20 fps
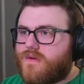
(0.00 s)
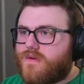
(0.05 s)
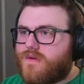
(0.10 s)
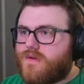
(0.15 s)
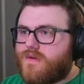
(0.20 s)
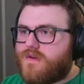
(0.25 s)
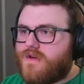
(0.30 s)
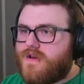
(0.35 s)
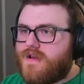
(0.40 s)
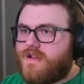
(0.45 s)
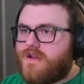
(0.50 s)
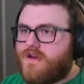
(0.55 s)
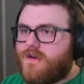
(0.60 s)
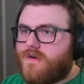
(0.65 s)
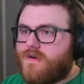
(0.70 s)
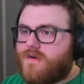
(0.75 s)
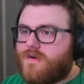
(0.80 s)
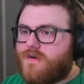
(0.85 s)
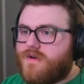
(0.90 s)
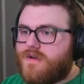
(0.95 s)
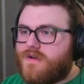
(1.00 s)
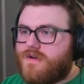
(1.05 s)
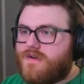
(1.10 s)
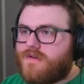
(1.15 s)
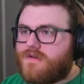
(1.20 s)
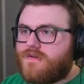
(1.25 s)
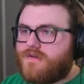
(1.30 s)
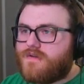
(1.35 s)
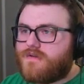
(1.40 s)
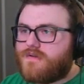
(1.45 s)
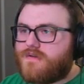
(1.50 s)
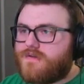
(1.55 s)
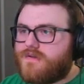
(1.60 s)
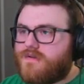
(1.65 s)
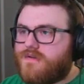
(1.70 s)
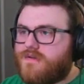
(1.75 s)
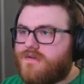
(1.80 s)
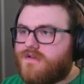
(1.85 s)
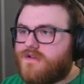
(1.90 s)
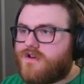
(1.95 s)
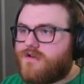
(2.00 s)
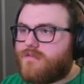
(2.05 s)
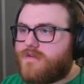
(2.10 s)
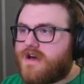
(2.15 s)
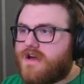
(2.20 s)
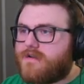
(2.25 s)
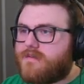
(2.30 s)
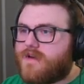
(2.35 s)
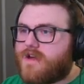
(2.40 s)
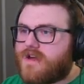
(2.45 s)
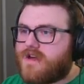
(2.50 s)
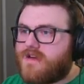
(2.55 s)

Hello. Don't mind me.